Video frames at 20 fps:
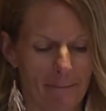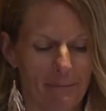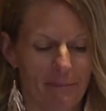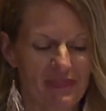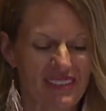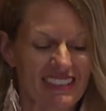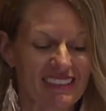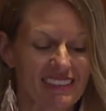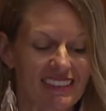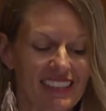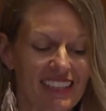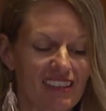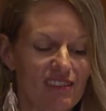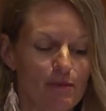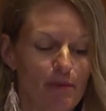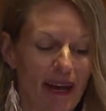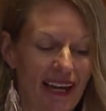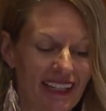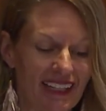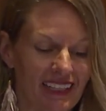Steve
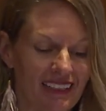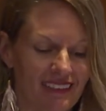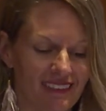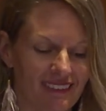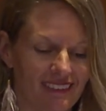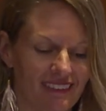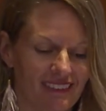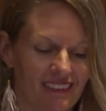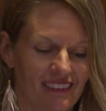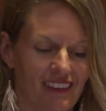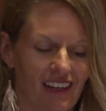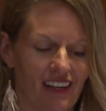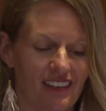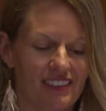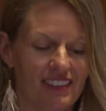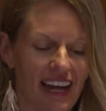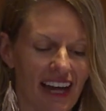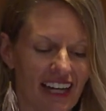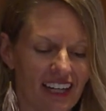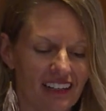Bennett our
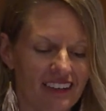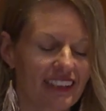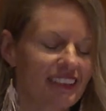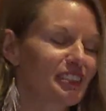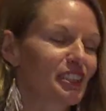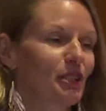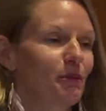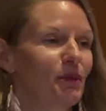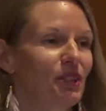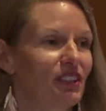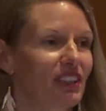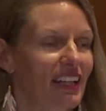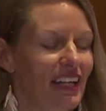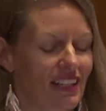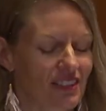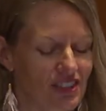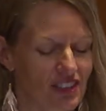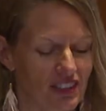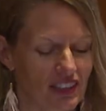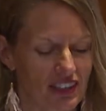tireless
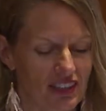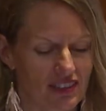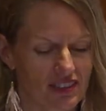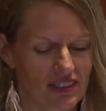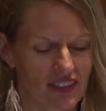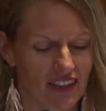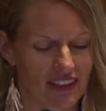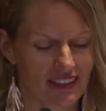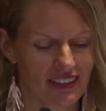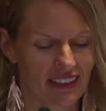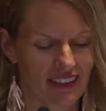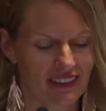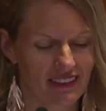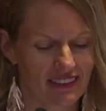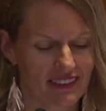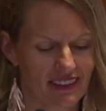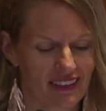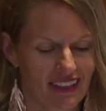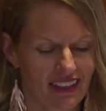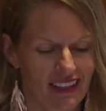communication
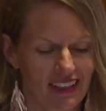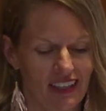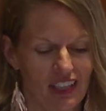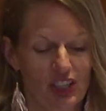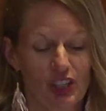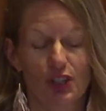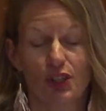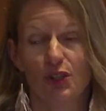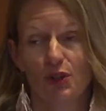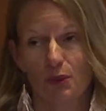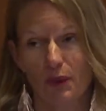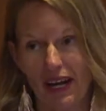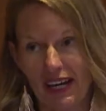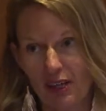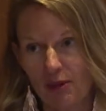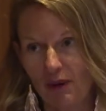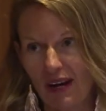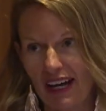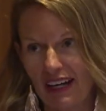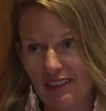consultant, Greg
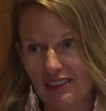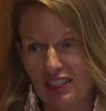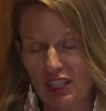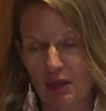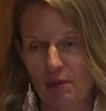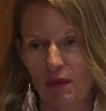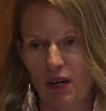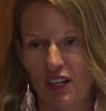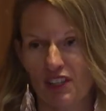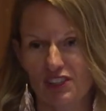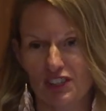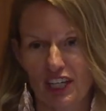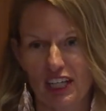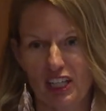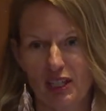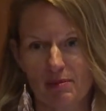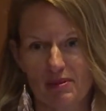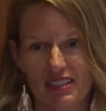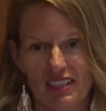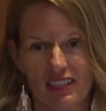Rouse and Mark
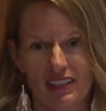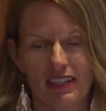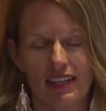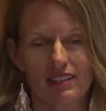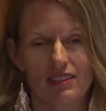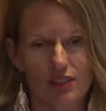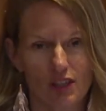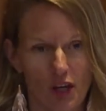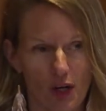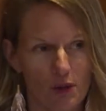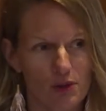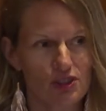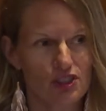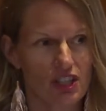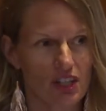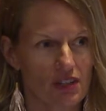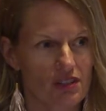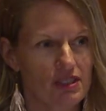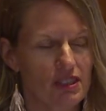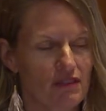Jacobson as
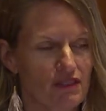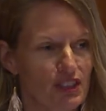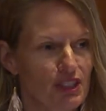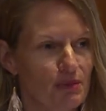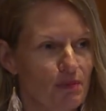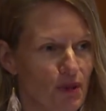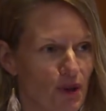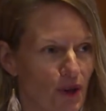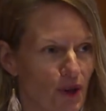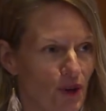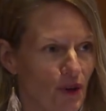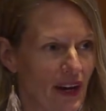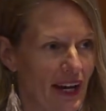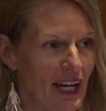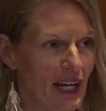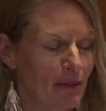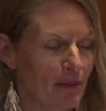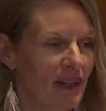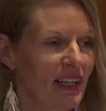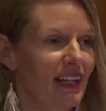co-chairs of this
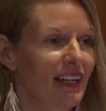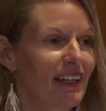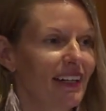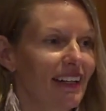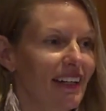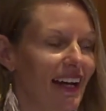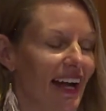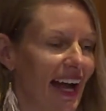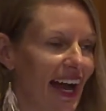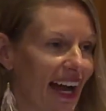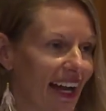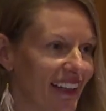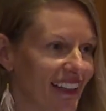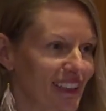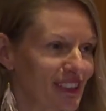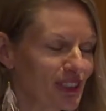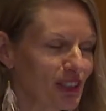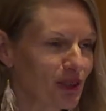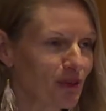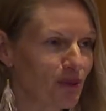program,
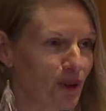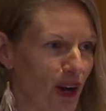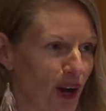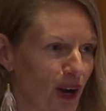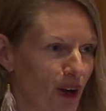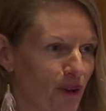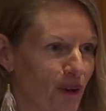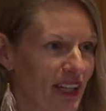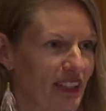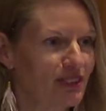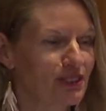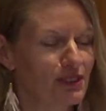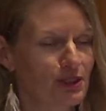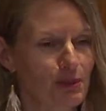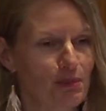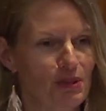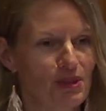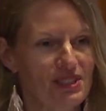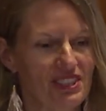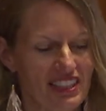Allison Rowe as
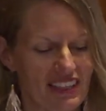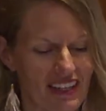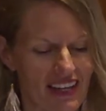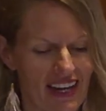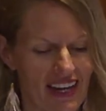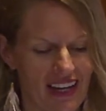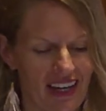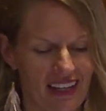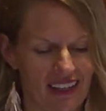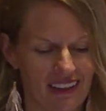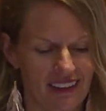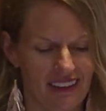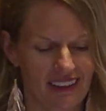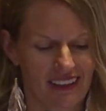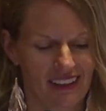super TA,